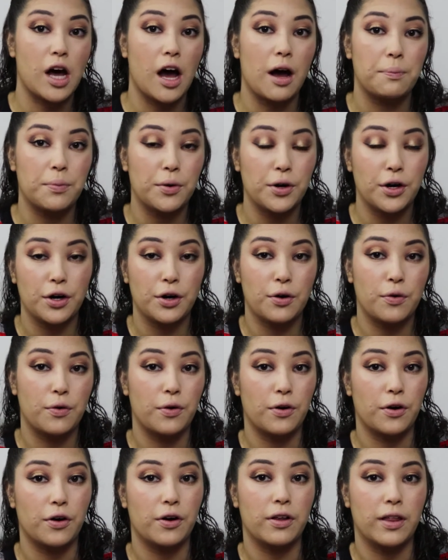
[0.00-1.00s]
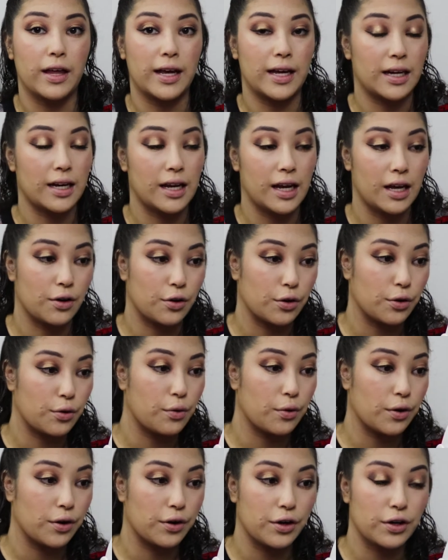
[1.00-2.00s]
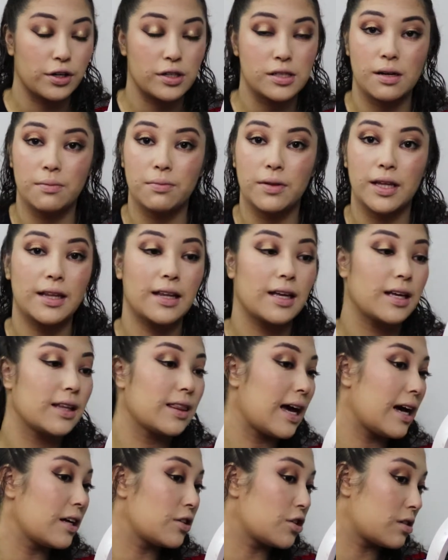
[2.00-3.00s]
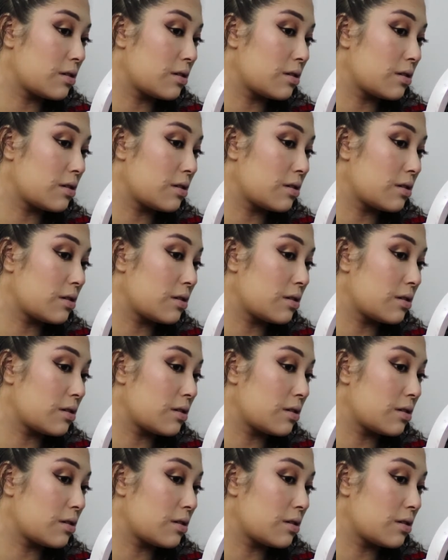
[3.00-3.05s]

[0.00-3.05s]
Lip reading: topper or like an inner corner or something like that,